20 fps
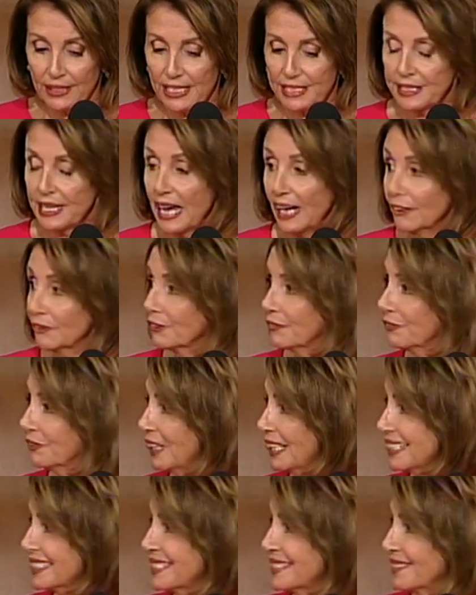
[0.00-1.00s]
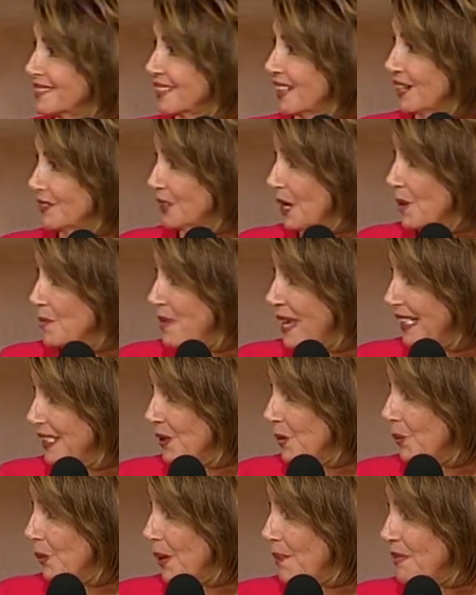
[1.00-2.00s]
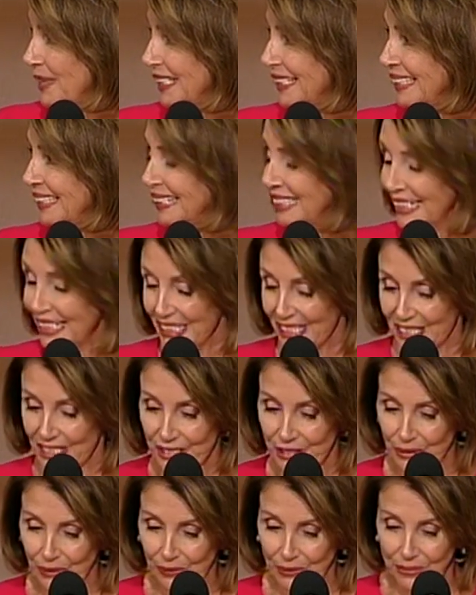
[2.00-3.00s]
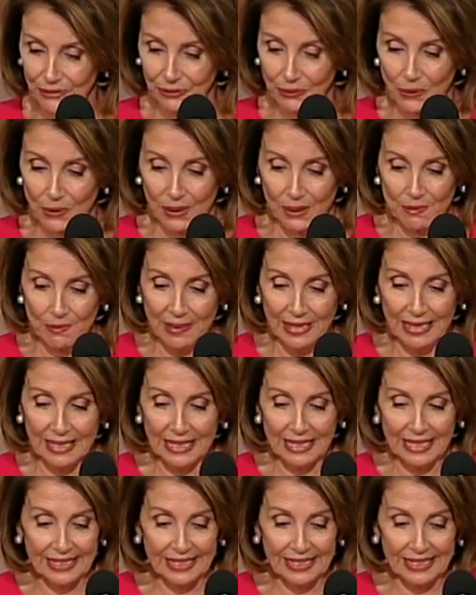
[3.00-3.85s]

the sacrifice of our men and women in uniform,